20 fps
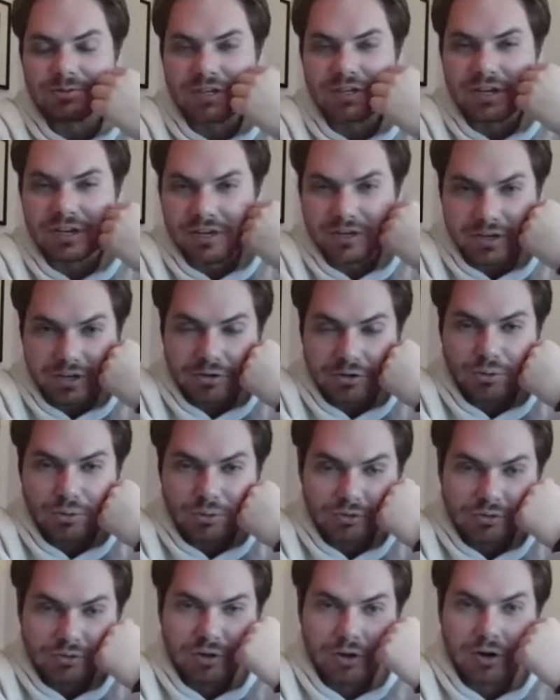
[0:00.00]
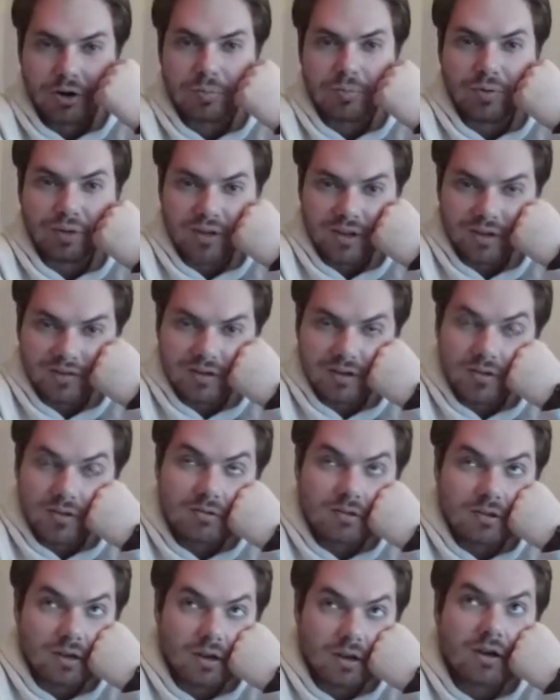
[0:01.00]
say it at a cool, dark place, and I
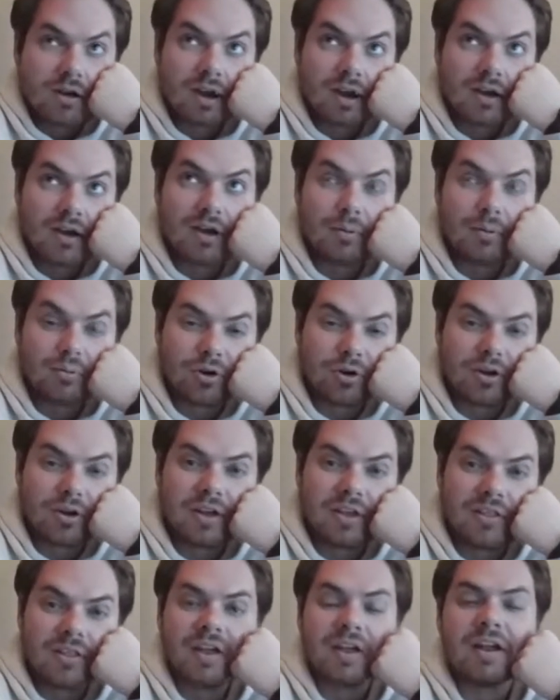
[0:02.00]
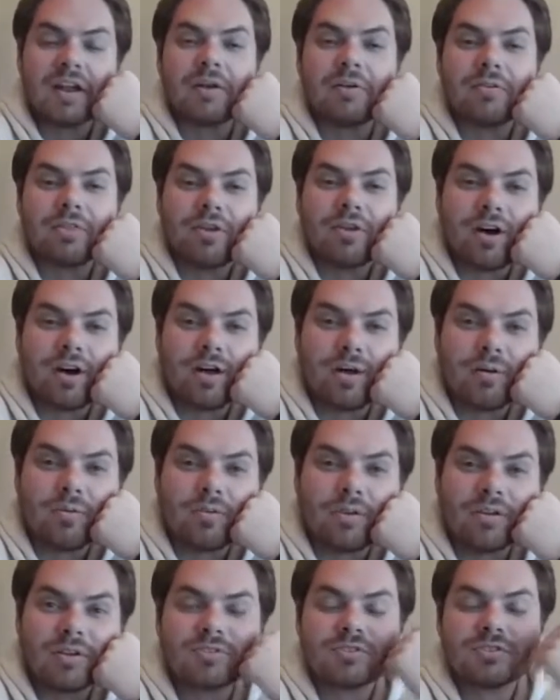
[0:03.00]
was like, okay, I'm good. And then I
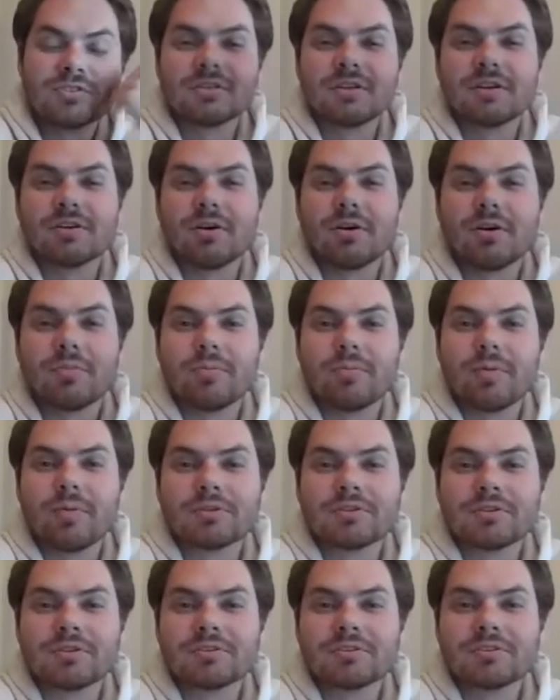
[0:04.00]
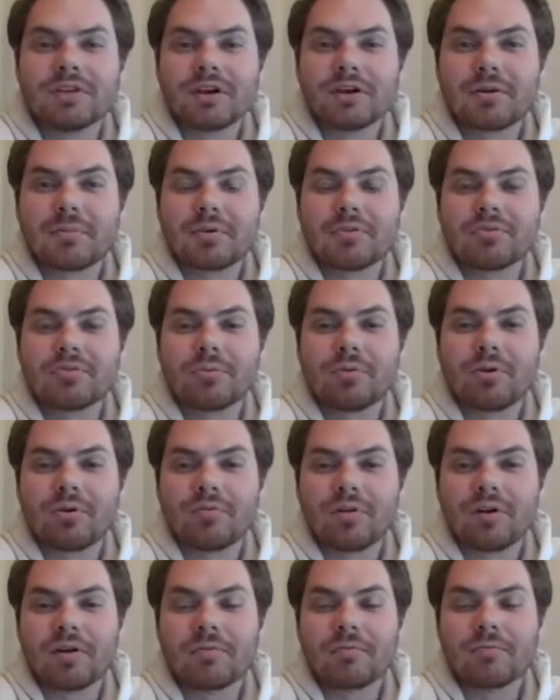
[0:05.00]
thought, and she said, oh, make sure it's not going to be somewhere
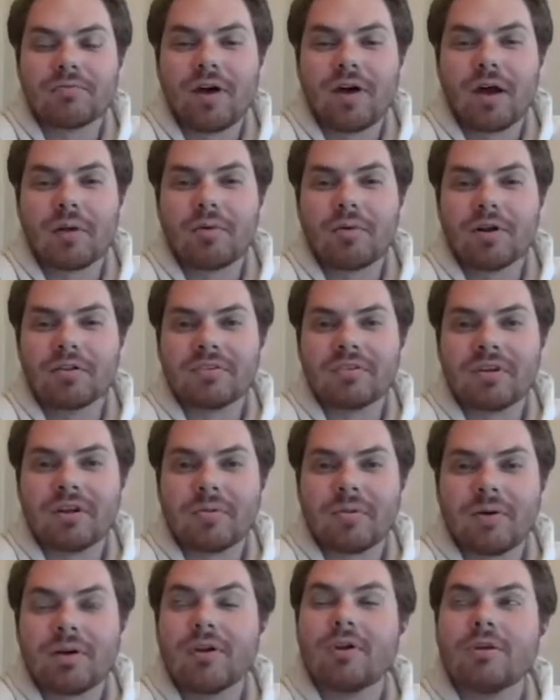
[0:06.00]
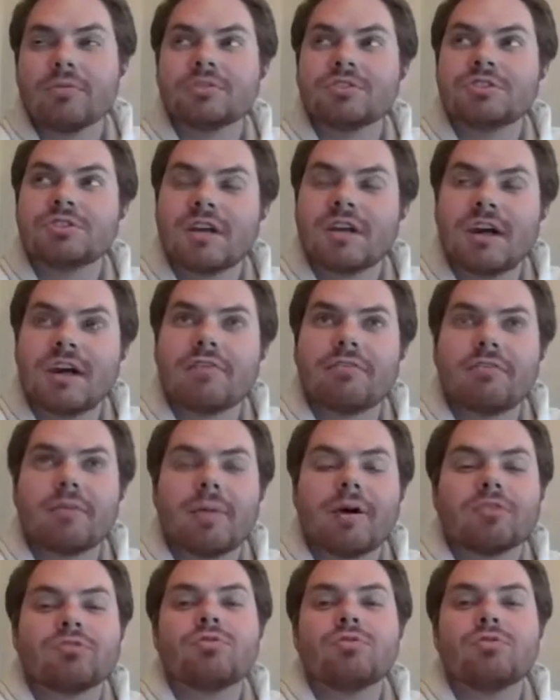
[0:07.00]
where it vibrates. And I went, oh shit, I have it
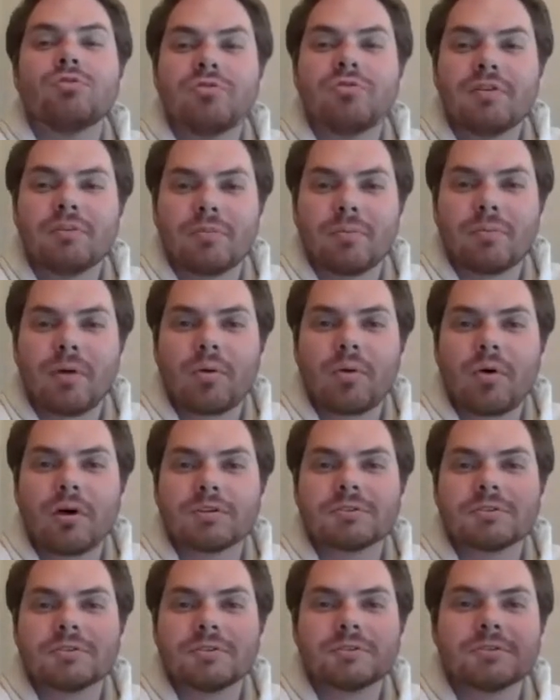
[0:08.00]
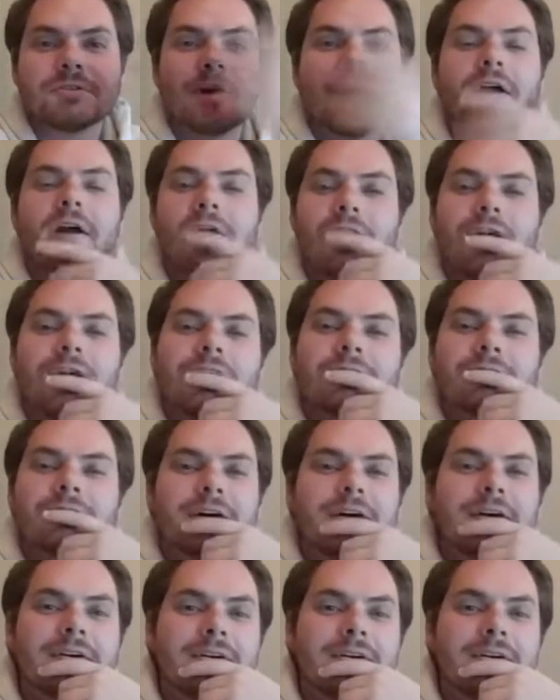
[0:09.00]
about 2 feet from my washer and dryer. So